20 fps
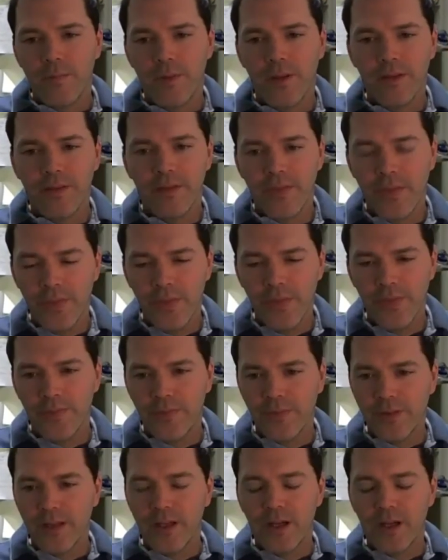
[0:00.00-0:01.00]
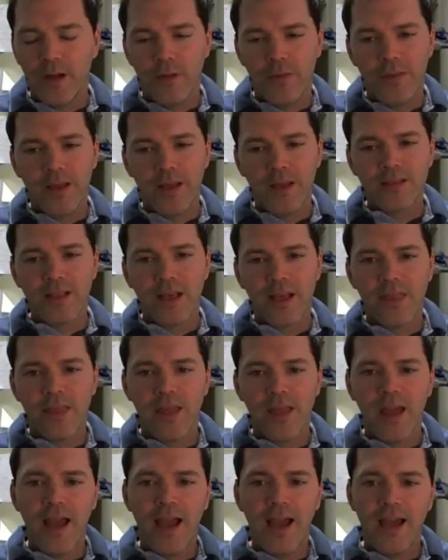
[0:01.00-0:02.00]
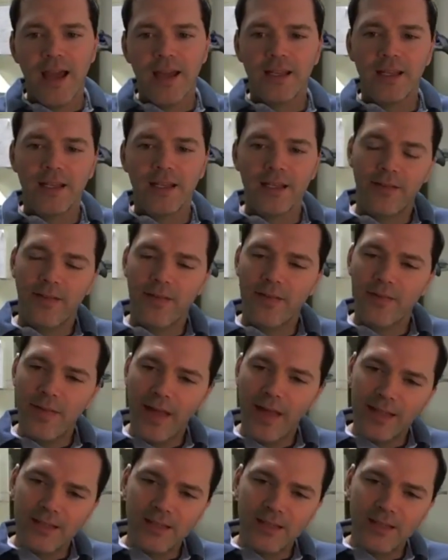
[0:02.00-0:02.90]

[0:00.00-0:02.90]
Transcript: um, you know, things like that.